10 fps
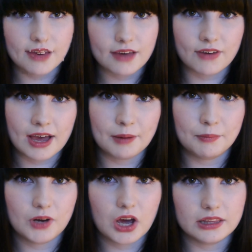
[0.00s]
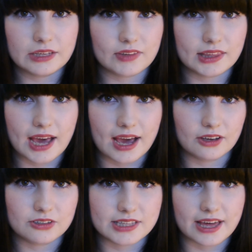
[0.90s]
If I'm not leaving the
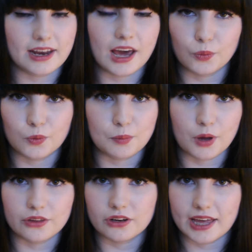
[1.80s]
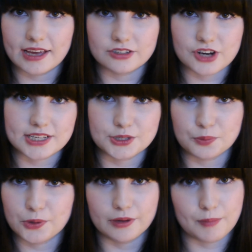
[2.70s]
house then I won't bother getting dressed or
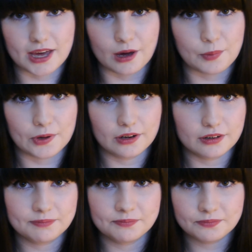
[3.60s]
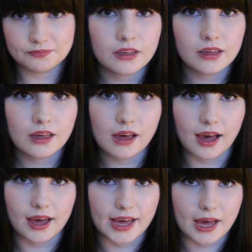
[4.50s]
putting makeup on.
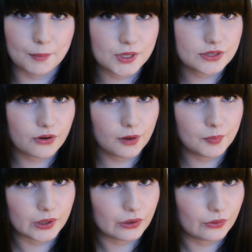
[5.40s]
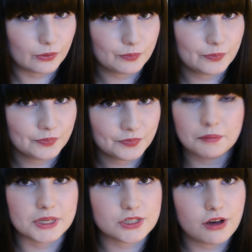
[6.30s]
I am a Scorpio.
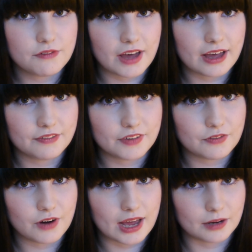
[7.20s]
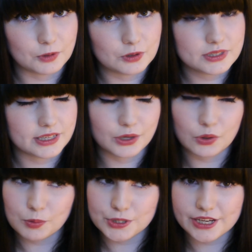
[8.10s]
My top 5 favourite animals in
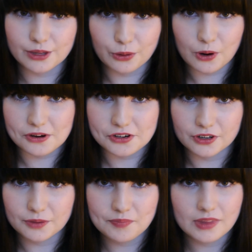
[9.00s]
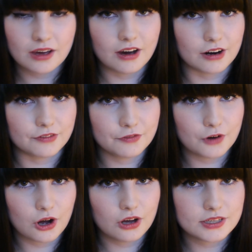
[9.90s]
no particular order are
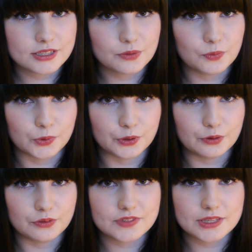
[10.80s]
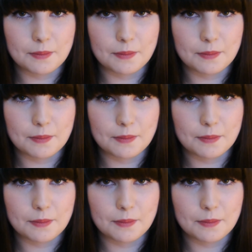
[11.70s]
frogs, wolves,